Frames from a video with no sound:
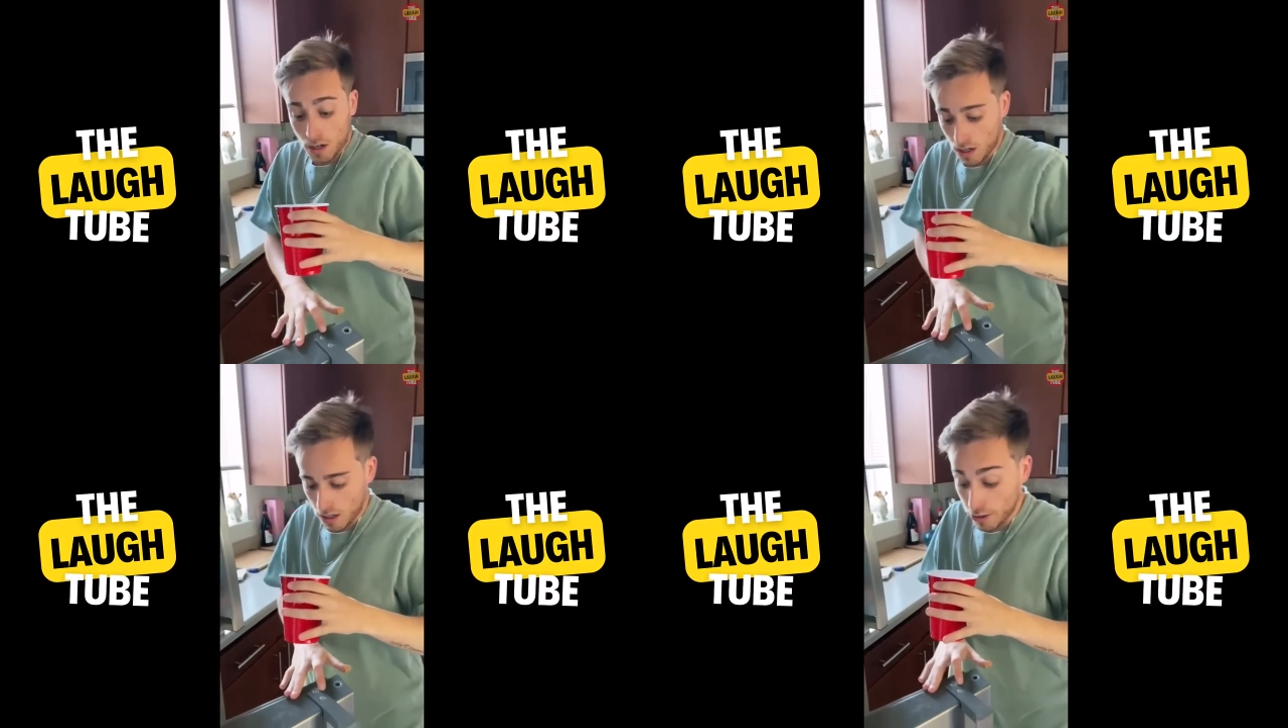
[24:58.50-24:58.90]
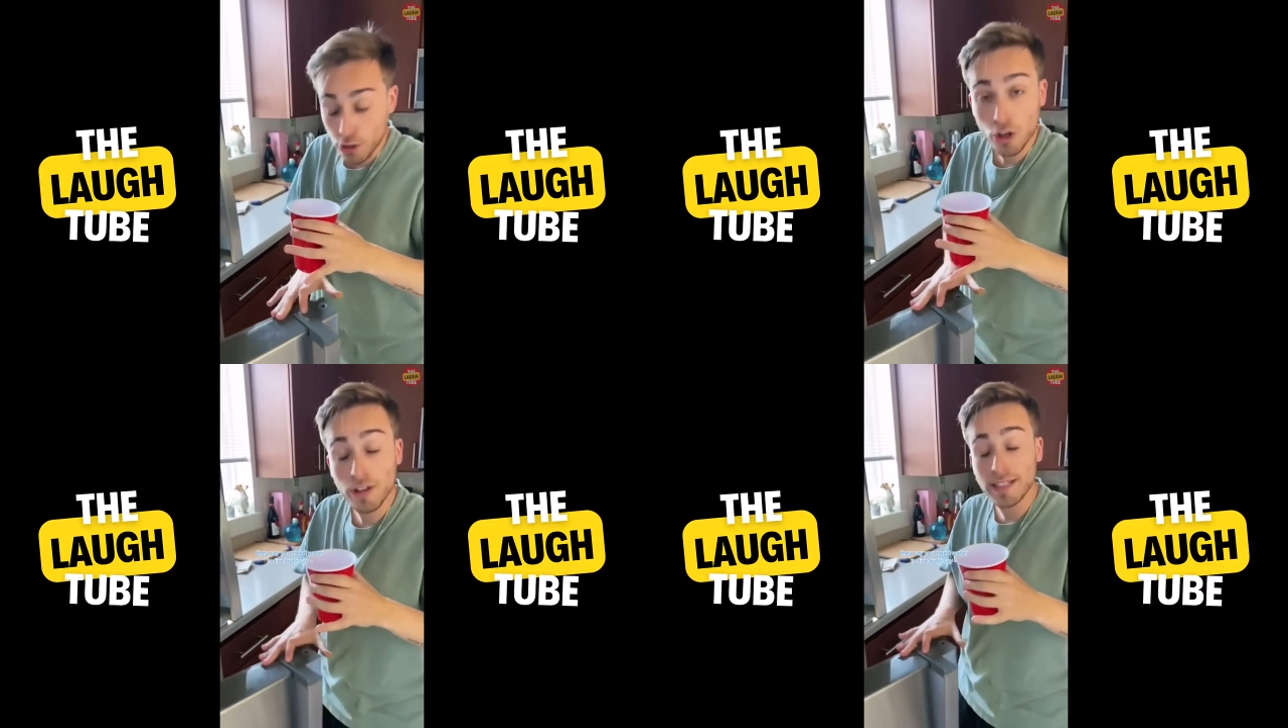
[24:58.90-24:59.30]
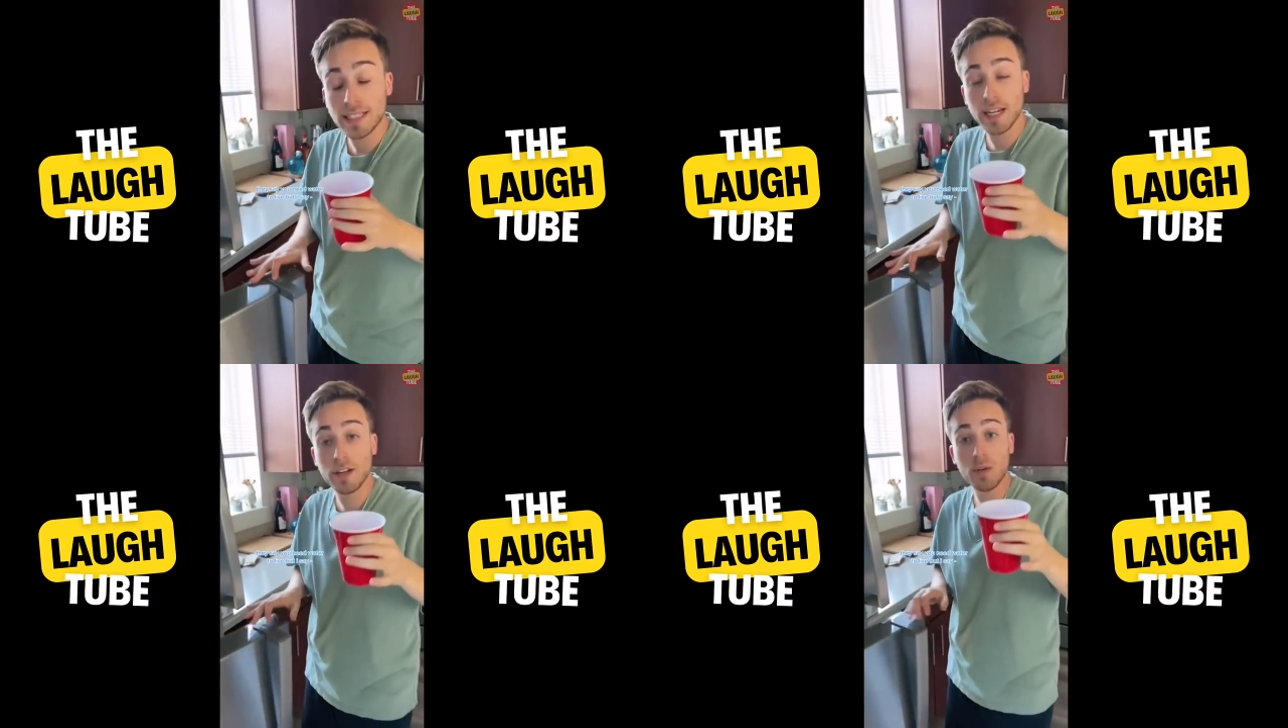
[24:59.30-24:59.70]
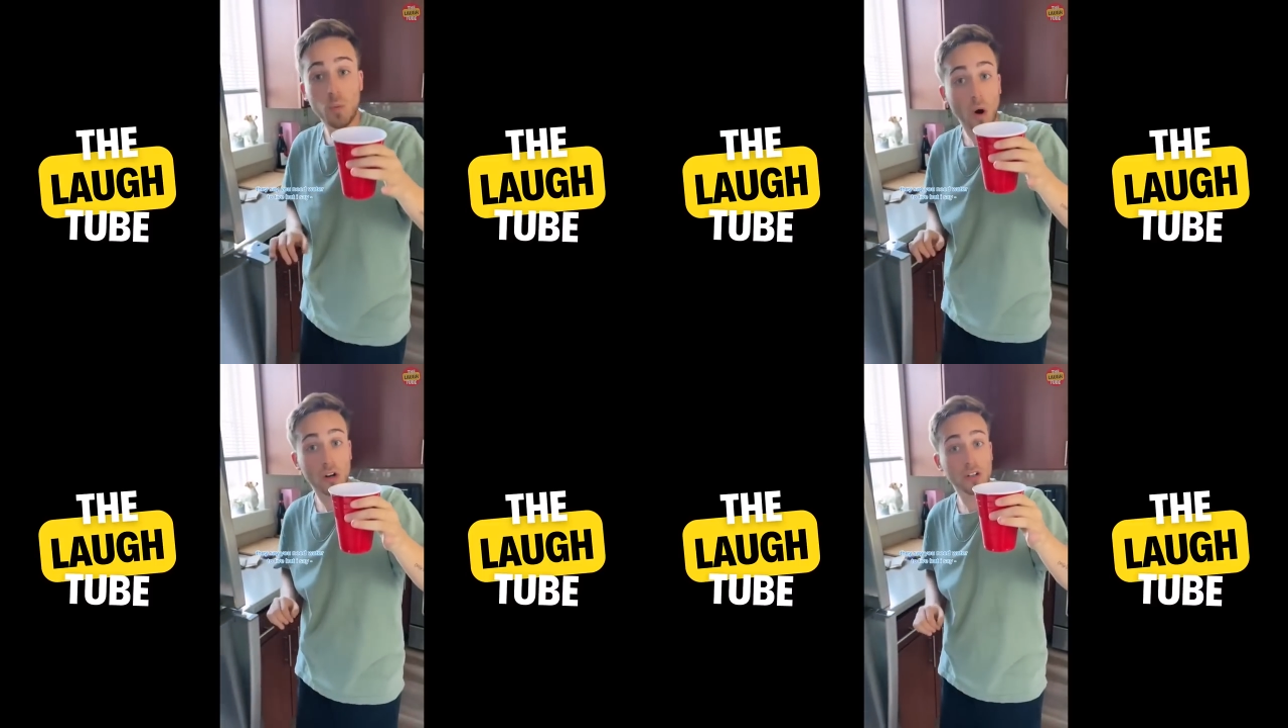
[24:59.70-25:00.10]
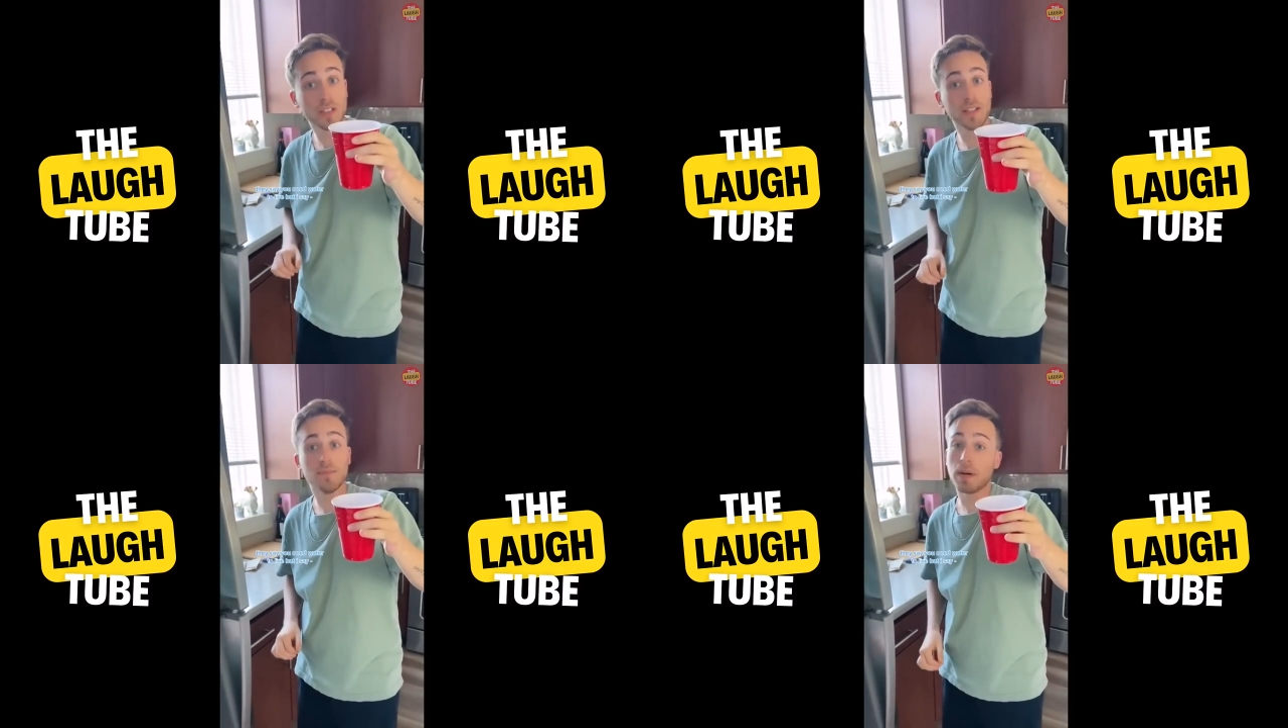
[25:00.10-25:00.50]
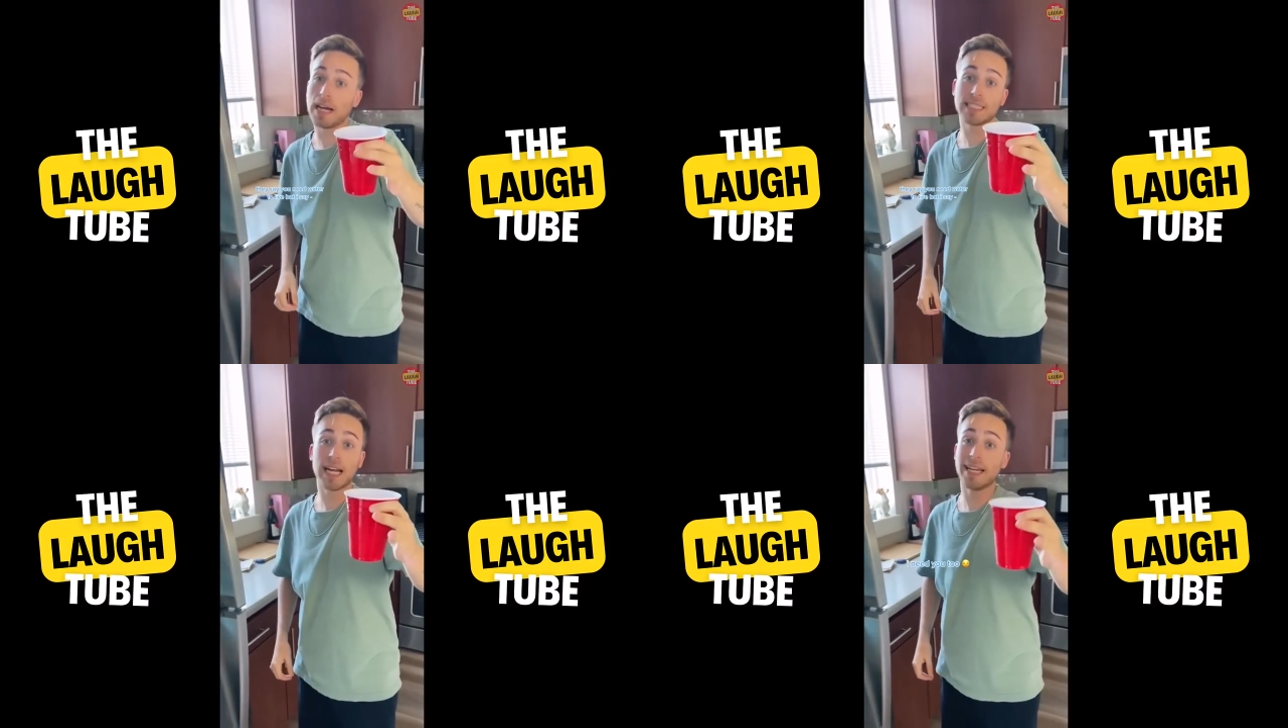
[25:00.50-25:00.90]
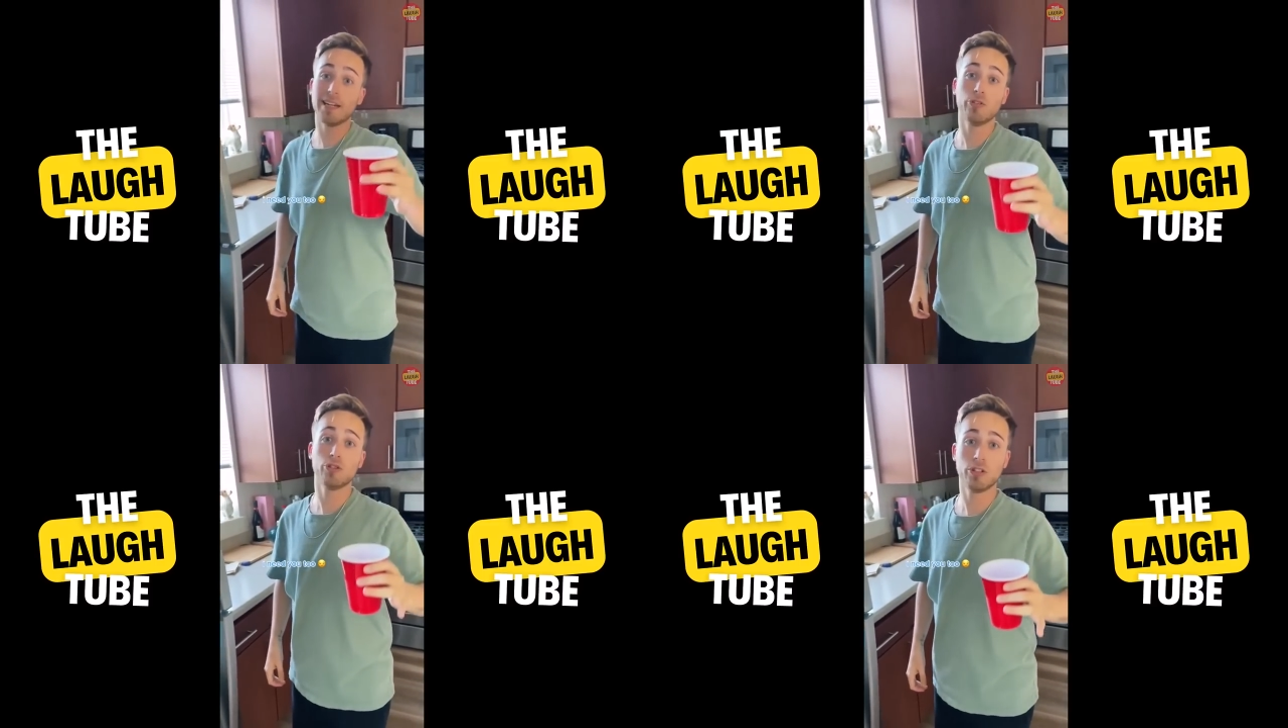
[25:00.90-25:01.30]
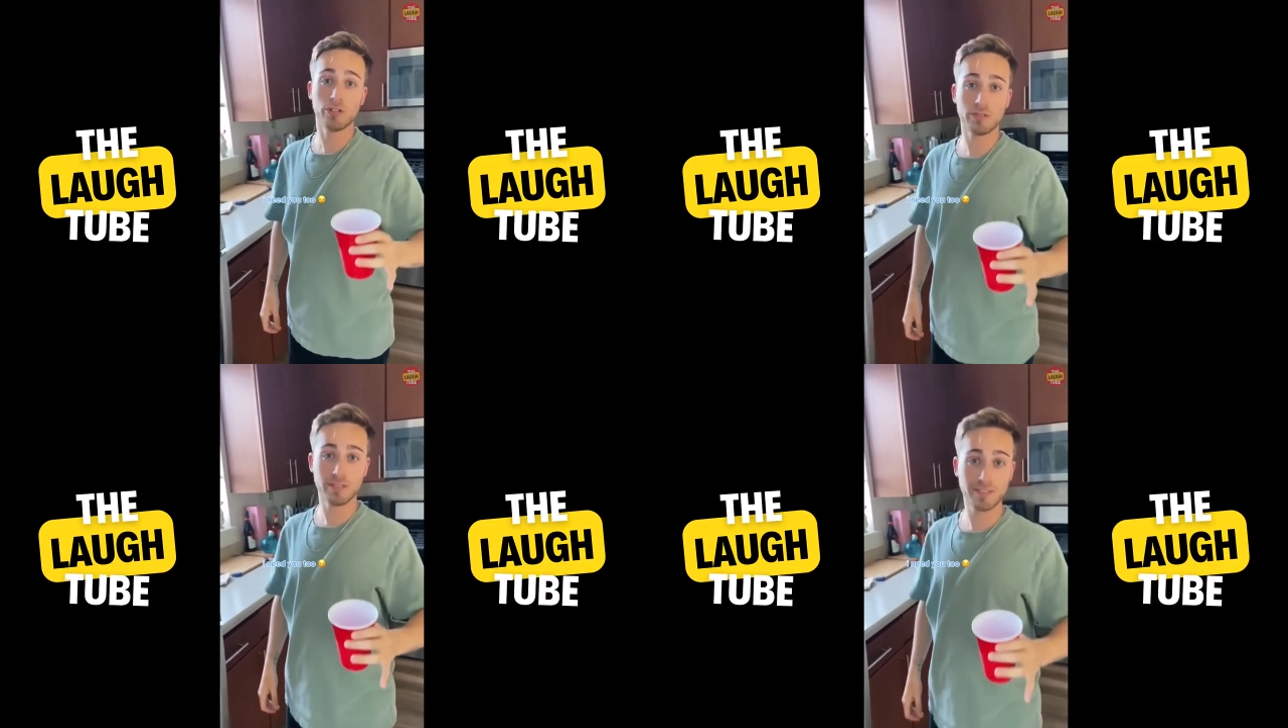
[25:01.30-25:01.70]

You know they say you need water to live, but I say I need you too.